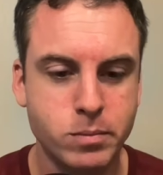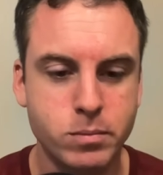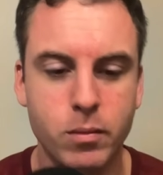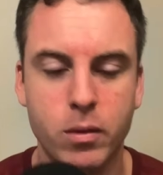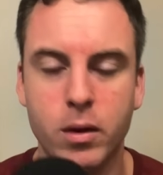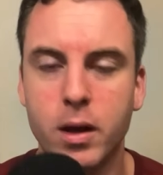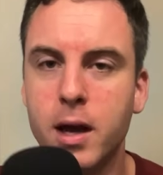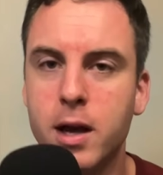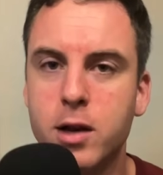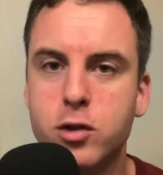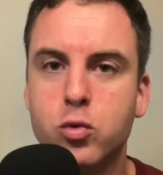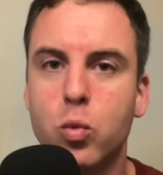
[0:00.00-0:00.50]

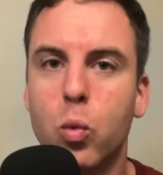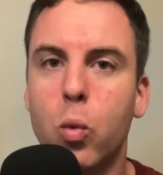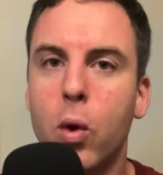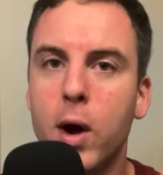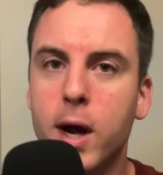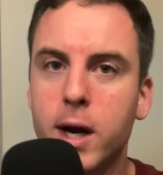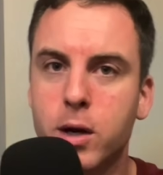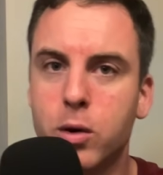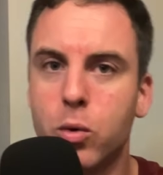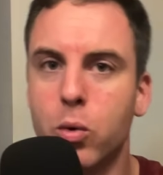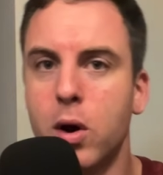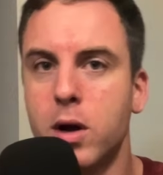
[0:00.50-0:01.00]
It's right
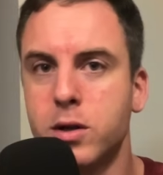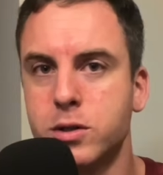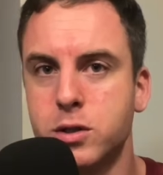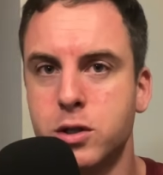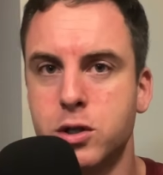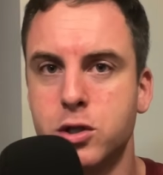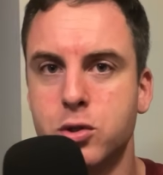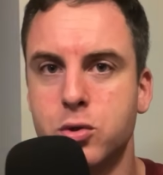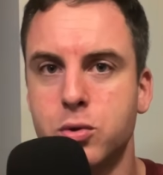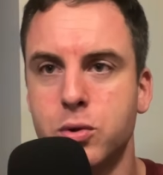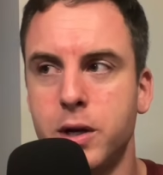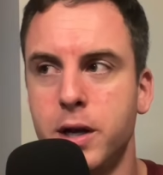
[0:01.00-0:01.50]
across the
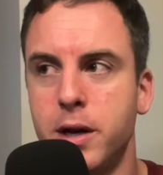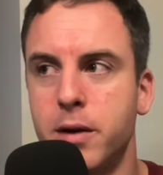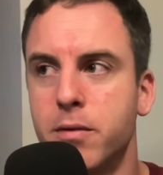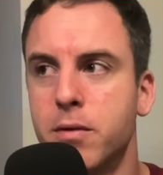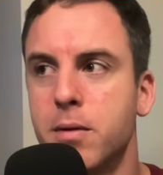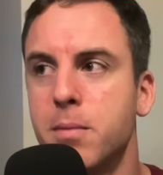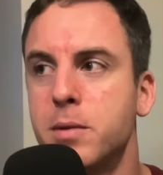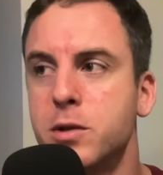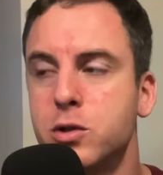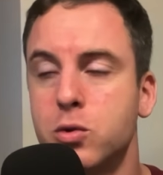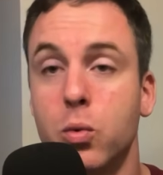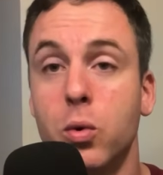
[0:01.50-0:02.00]
street from
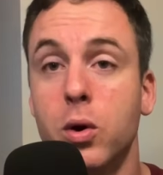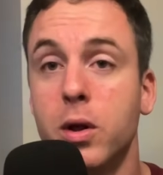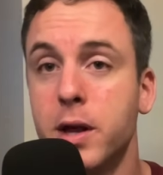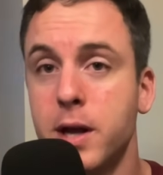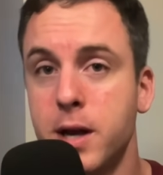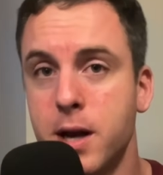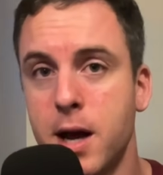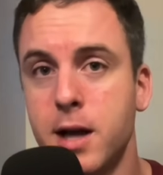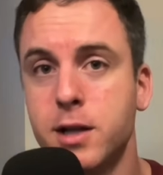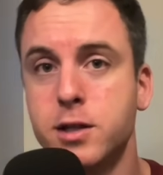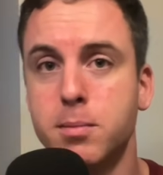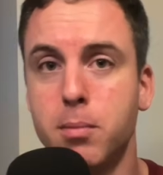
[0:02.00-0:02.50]
this really
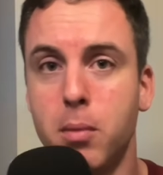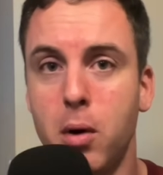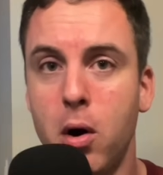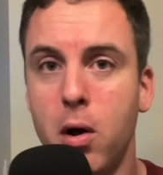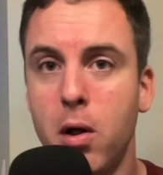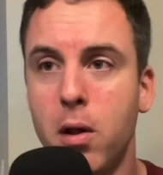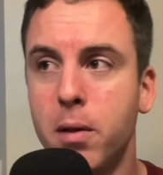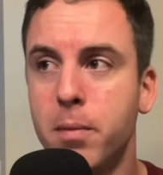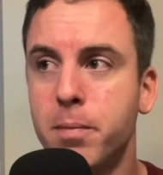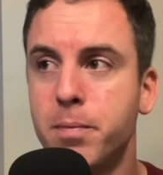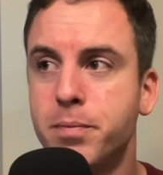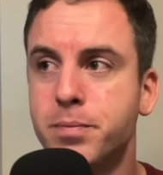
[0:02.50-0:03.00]
nice
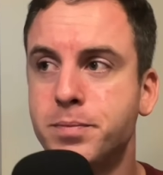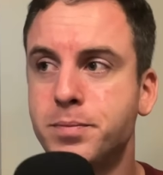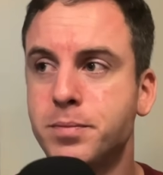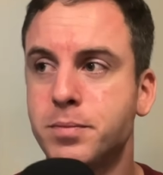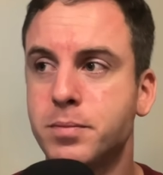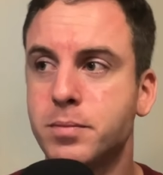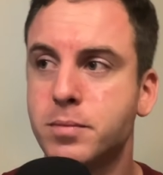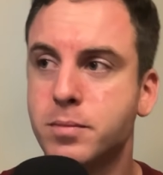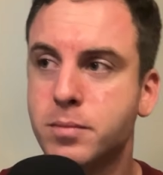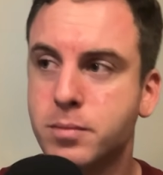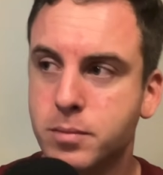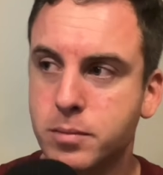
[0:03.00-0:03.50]
mall.
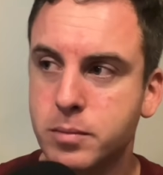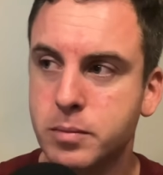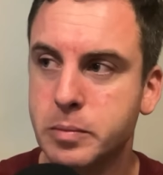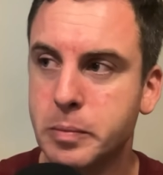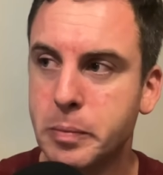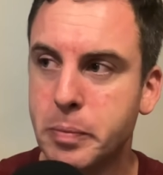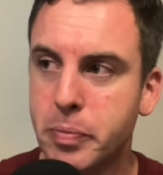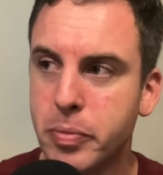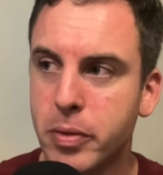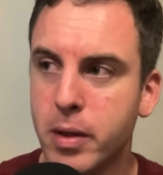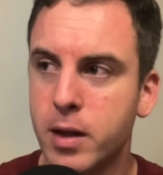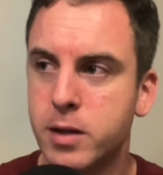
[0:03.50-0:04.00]

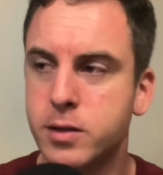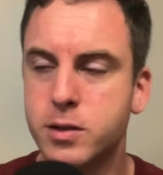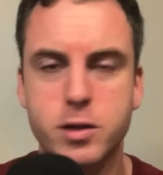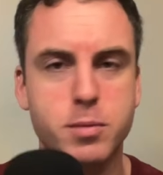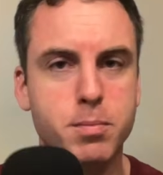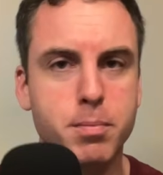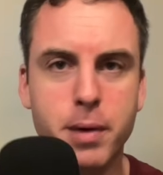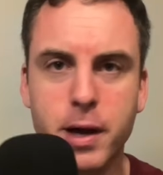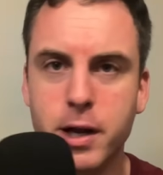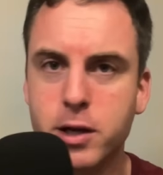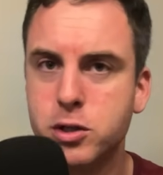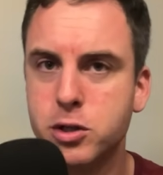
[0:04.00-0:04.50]
This
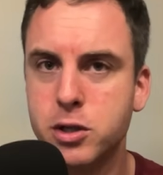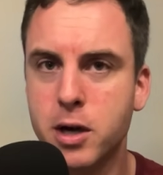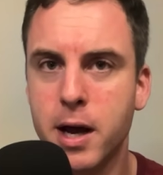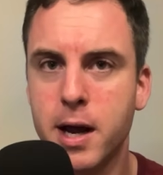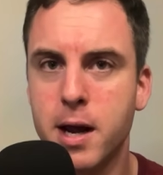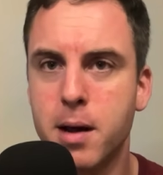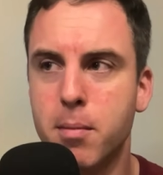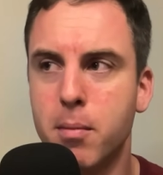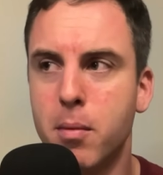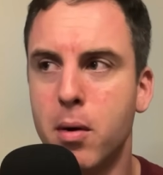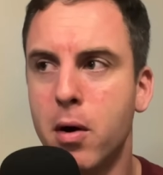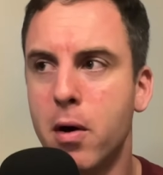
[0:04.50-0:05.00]
big
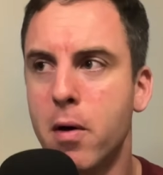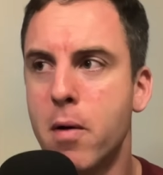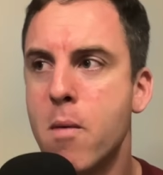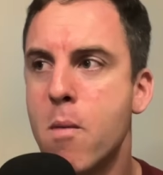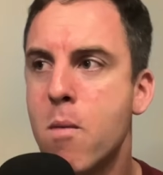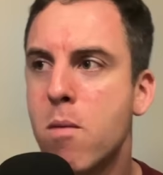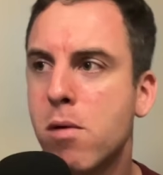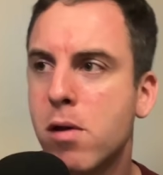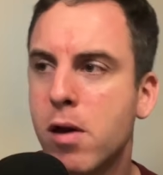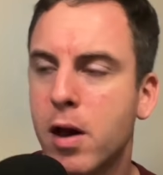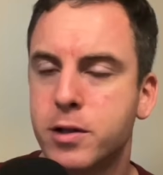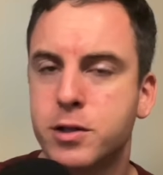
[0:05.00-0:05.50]
giant mall.
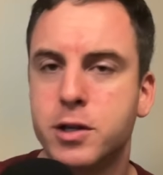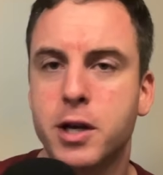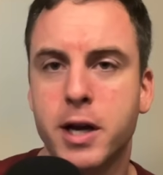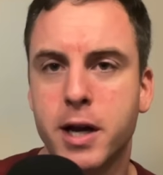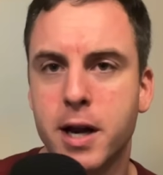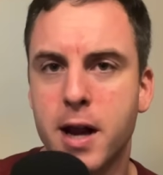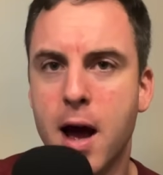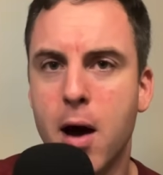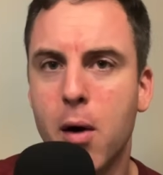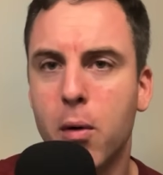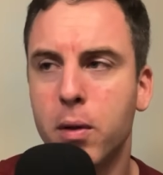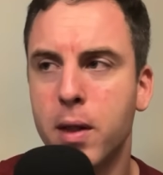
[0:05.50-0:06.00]
It's like an
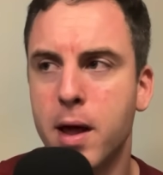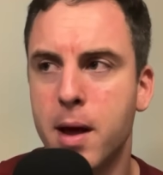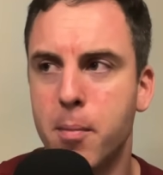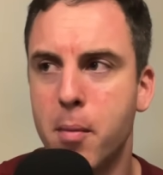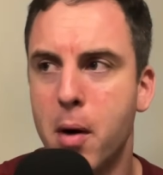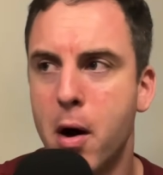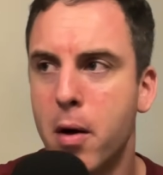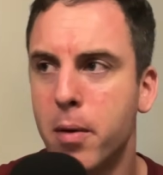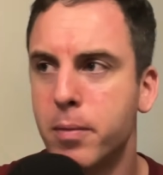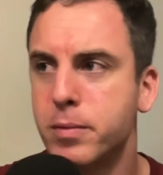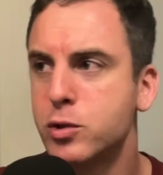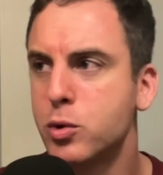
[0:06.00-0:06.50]
outlet
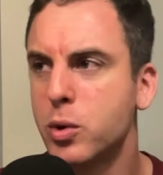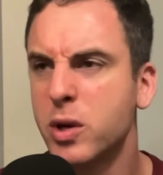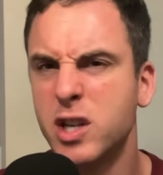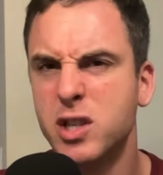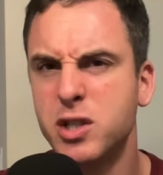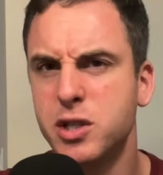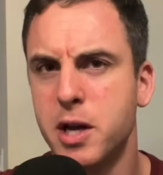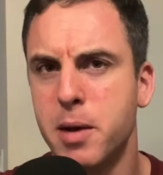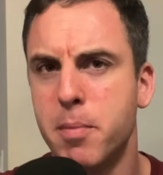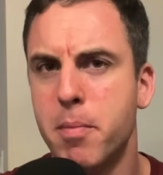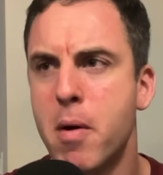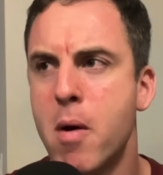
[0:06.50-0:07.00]
mall. It's really
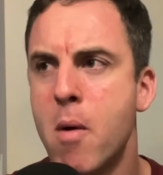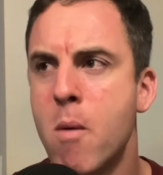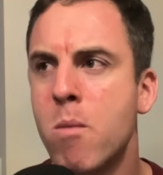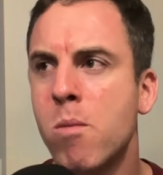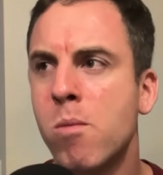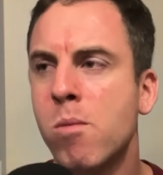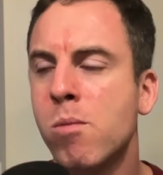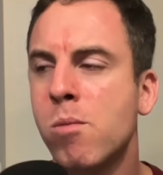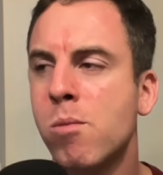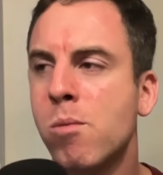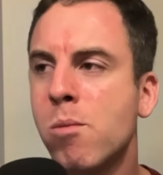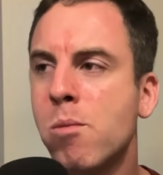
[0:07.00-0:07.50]
cheap,
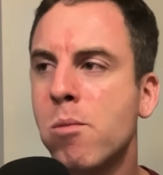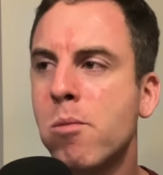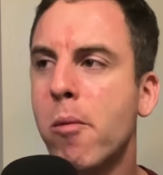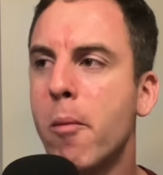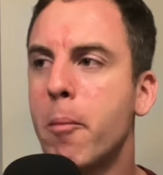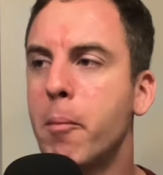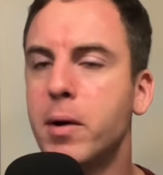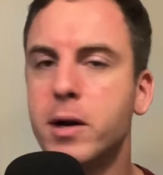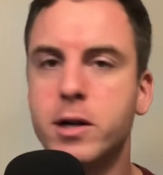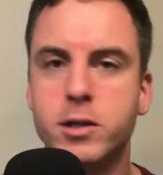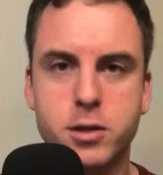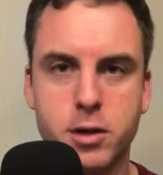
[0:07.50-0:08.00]

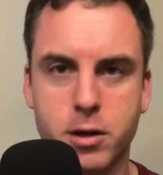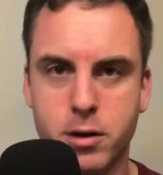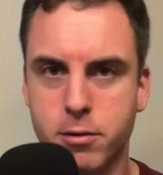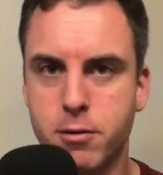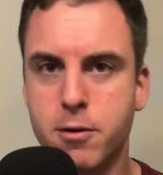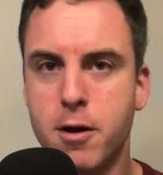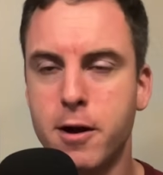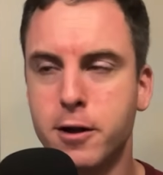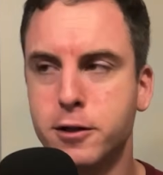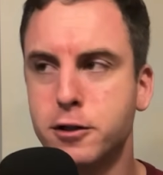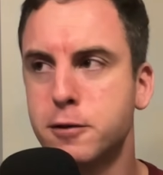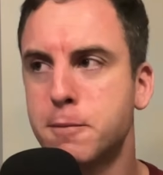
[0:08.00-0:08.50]
but it's like
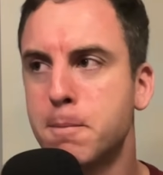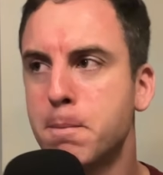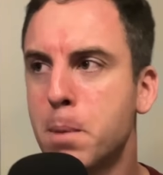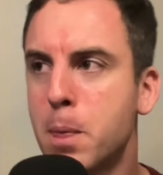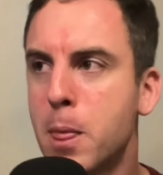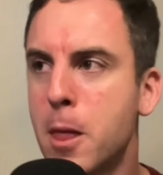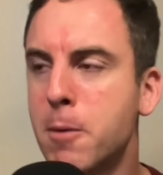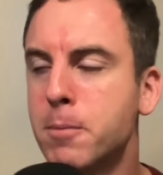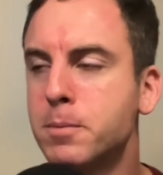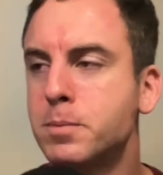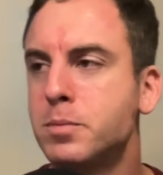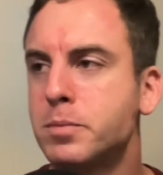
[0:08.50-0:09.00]
it's
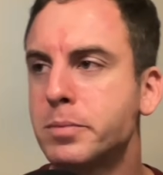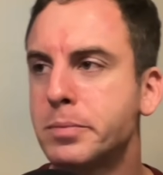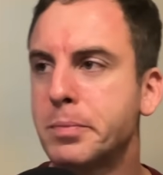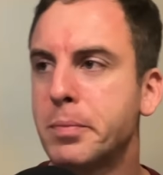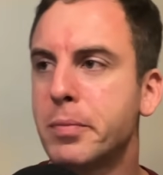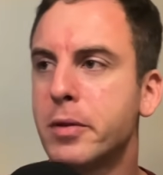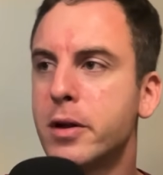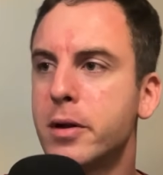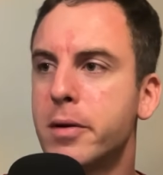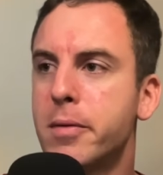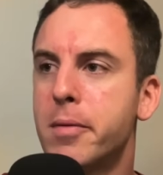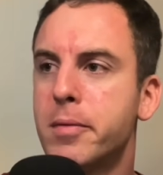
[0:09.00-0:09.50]

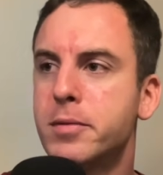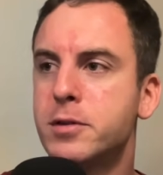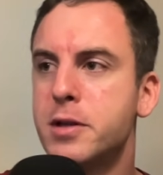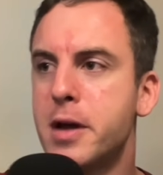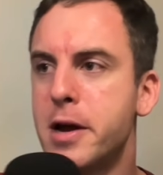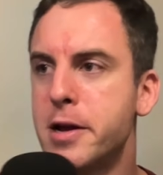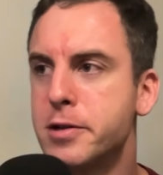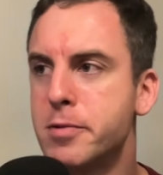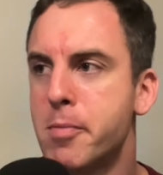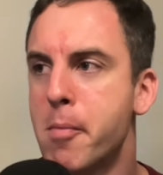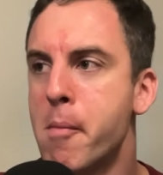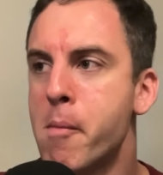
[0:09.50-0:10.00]

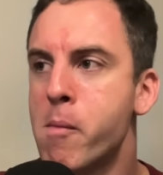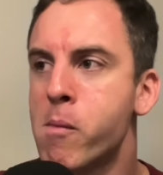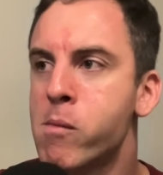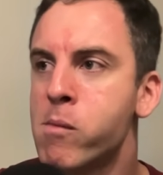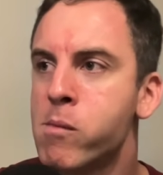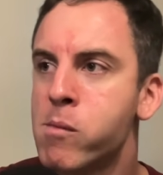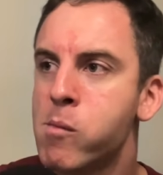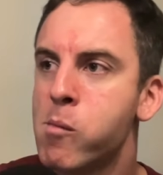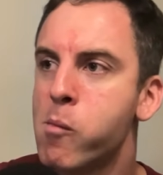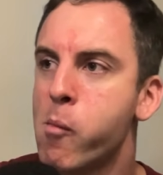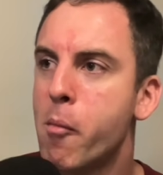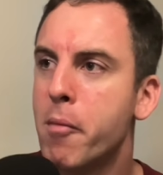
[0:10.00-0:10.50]
nice.
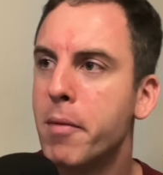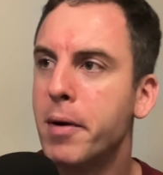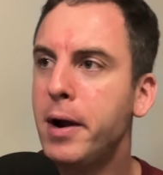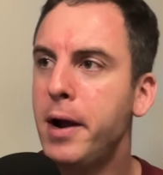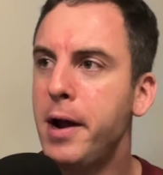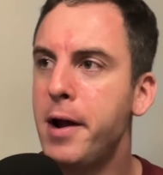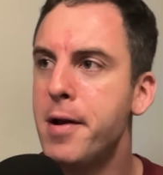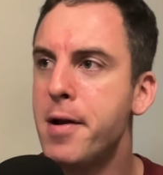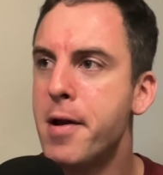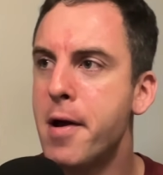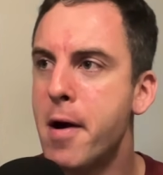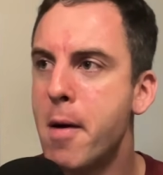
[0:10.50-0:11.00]
And